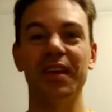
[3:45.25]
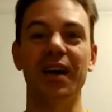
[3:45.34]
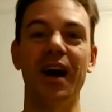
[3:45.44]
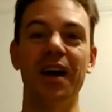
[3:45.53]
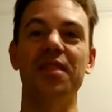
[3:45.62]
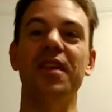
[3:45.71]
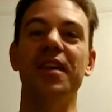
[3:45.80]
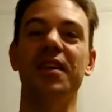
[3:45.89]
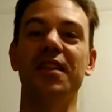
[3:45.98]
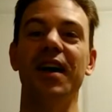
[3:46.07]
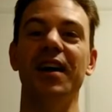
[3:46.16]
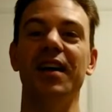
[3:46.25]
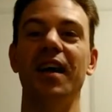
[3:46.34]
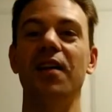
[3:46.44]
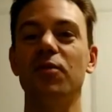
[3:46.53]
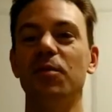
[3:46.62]
I think that
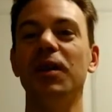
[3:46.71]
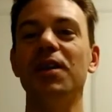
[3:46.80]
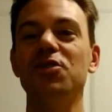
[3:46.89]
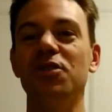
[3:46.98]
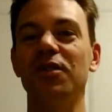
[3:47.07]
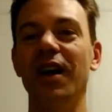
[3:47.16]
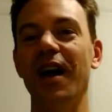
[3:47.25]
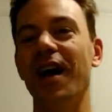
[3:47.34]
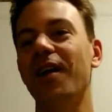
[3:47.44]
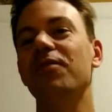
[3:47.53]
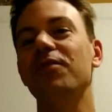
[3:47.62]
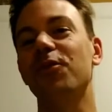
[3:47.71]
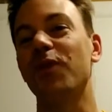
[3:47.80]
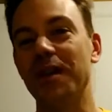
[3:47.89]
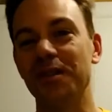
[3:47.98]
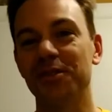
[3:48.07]
everybody should have the
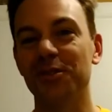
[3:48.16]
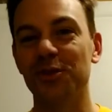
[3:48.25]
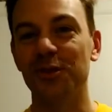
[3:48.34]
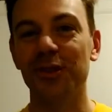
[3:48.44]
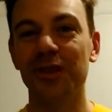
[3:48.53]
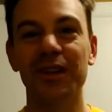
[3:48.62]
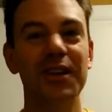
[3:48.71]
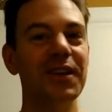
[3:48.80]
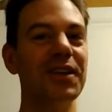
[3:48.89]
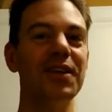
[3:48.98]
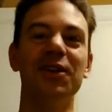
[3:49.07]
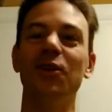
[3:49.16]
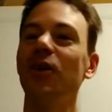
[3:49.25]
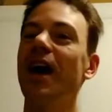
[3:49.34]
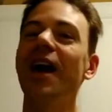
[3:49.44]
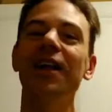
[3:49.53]
right to go
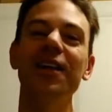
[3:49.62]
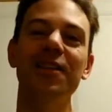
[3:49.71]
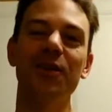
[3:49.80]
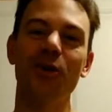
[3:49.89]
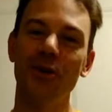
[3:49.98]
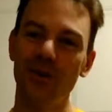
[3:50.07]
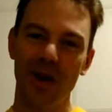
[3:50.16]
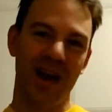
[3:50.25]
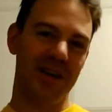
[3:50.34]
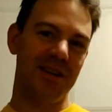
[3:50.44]
to hell in their own way.